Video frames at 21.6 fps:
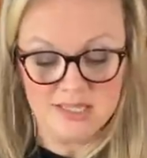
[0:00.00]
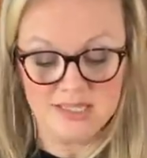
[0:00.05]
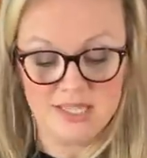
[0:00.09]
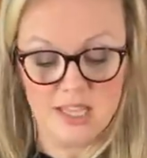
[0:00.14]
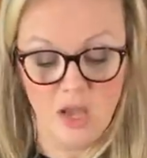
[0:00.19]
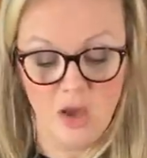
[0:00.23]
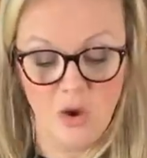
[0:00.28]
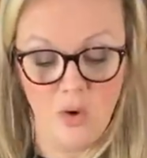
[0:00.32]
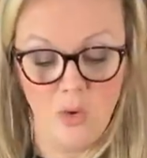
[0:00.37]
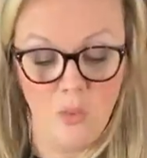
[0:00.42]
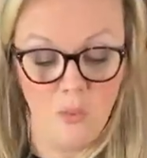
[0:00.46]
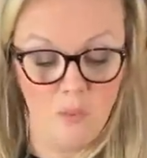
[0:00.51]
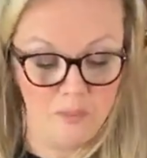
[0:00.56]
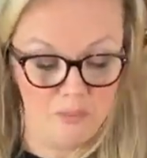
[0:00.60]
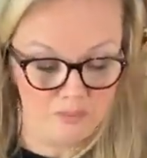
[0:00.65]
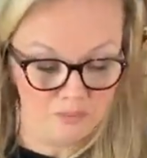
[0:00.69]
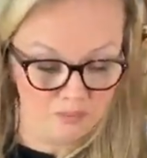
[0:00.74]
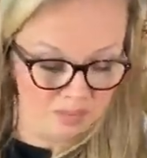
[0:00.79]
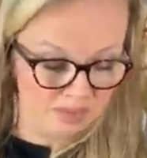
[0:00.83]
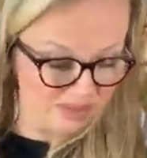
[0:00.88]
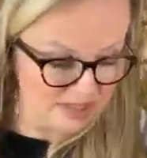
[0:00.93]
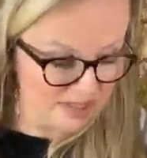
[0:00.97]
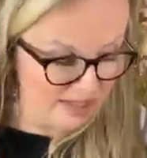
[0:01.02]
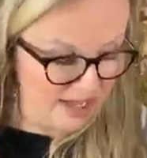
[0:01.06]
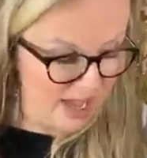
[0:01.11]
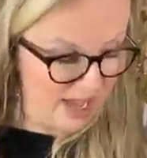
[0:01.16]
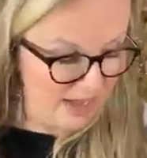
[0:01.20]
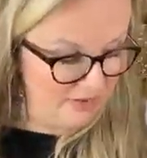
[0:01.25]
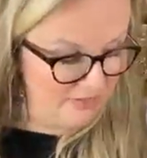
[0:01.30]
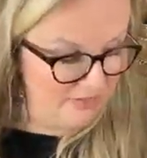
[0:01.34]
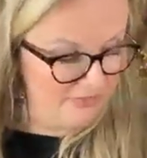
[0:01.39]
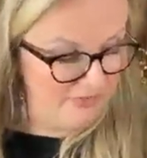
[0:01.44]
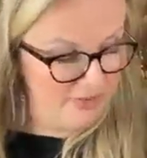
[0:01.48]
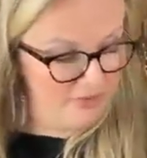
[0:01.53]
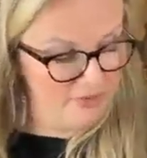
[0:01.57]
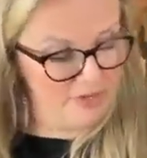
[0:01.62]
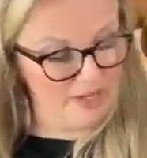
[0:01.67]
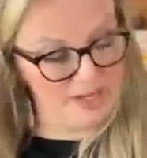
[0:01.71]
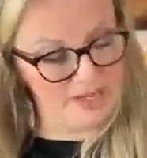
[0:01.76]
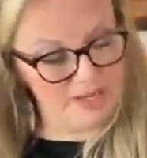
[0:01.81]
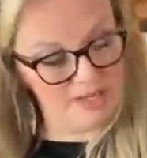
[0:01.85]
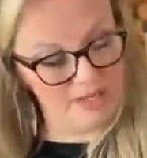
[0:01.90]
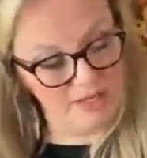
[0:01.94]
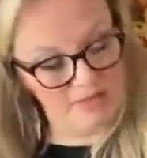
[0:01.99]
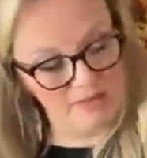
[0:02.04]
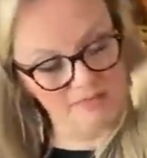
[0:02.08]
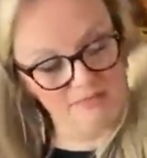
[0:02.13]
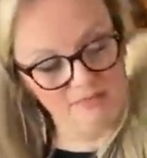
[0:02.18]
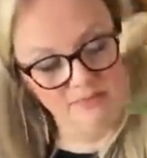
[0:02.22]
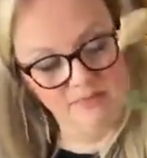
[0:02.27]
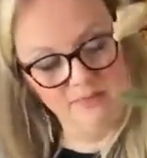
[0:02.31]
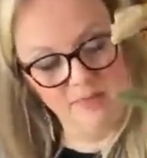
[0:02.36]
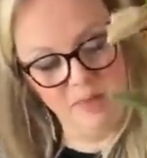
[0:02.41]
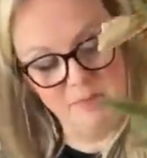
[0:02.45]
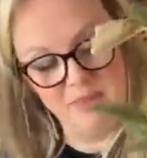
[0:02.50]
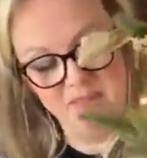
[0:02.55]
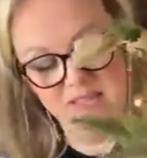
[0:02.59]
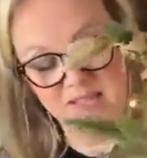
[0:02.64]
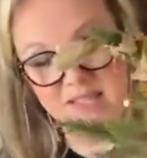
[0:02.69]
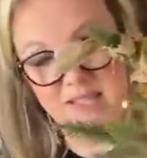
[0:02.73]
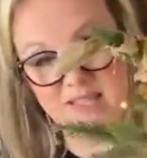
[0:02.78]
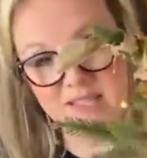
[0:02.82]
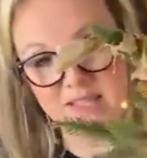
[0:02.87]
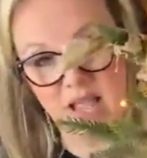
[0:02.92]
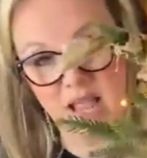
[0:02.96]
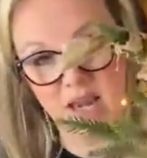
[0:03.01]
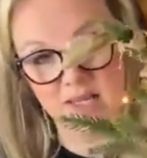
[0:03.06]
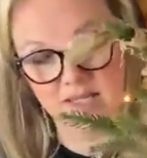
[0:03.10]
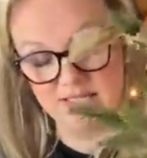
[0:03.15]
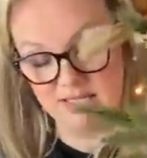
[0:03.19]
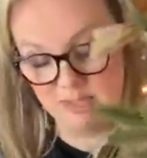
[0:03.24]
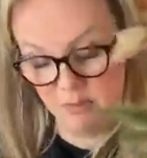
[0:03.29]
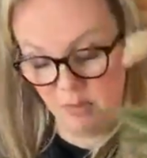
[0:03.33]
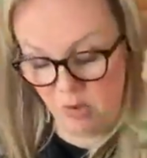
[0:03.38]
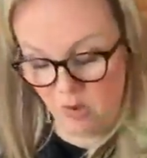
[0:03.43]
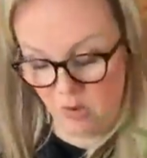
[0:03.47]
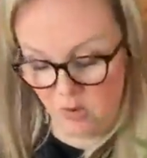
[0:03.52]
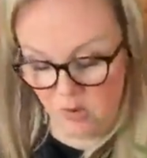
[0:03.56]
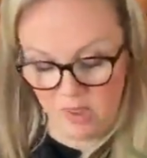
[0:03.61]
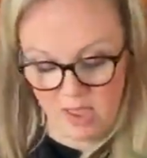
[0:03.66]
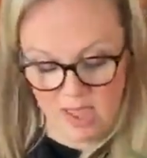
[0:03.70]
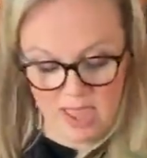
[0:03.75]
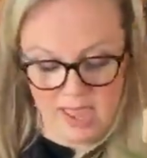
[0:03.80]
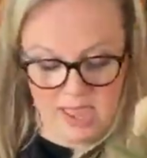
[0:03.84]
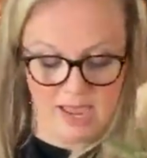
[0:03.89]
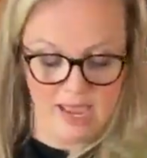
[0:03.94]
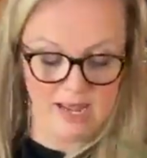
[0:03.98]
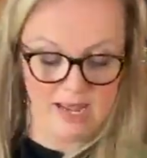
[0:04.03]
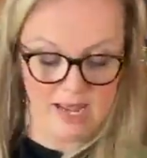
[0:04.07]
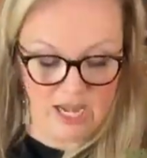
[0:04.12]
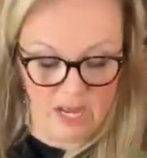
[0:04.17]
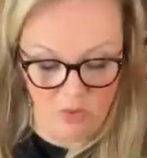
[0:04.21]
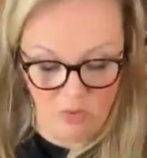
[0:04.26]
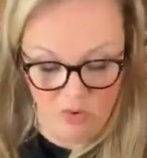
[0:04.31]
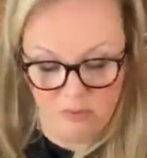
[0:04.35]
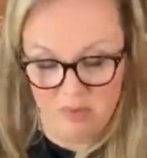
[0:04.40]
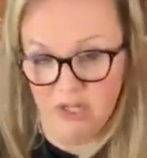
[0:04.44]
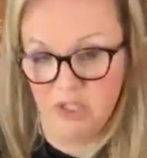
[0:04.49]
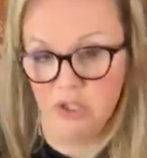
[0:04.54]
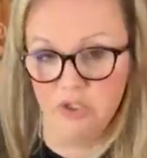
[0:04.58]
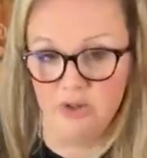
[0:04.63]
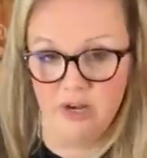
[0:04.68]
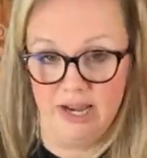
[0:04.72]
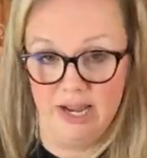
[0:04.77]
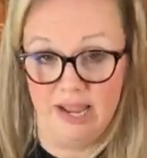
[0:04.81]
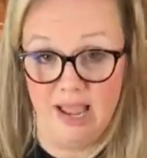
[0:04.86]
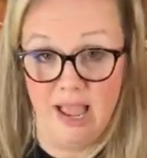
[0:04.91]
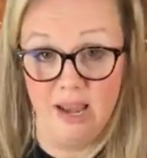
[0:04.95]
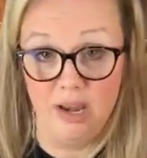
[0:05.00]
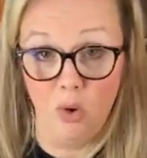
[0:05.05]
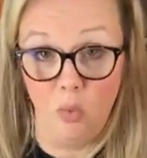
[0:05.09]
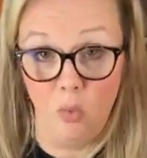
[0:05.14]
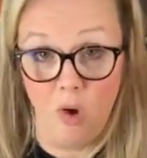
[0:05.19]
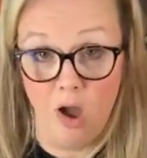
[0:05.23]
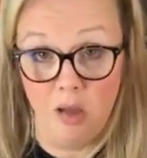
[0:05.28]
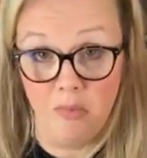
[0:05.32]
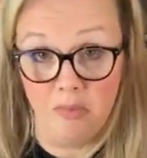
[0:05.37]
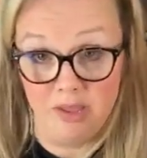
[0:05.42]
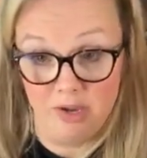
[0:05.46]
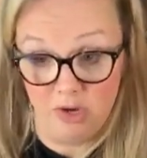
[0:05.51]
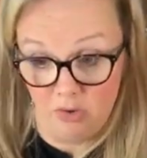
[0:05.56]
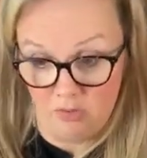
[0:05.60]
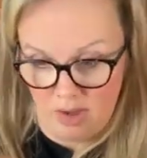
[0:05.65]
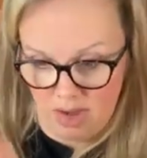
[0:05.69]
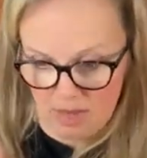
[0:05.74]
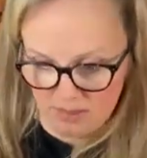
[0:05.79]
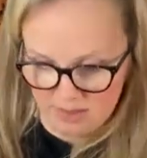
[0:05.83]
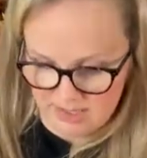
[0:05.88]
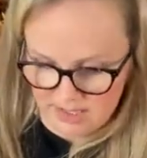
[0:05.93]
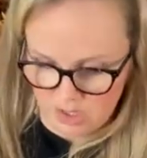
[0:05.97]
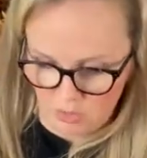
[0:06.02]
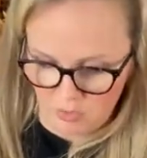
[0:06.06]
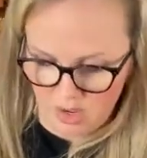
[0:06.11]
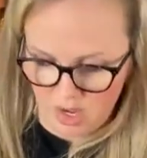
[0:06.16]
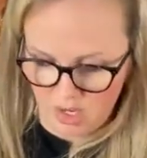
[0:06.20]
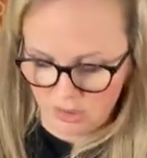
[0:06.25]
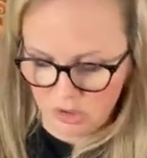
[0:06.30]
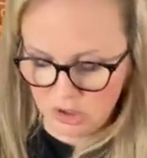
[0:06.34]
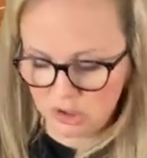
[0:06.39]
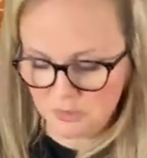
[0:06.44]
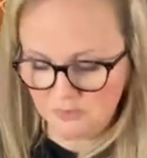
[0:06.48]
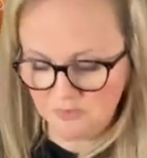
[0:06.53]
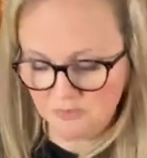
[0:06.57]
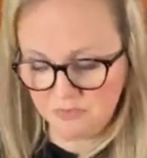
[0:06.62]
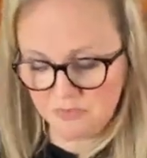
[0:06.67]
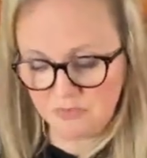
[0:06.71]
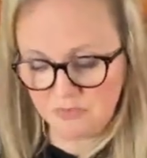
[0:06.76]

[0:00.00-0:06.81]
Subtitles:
So, but to kind of fill it in, I mean, this is kind of small, and I don't want my tree kind of wobbling around so much.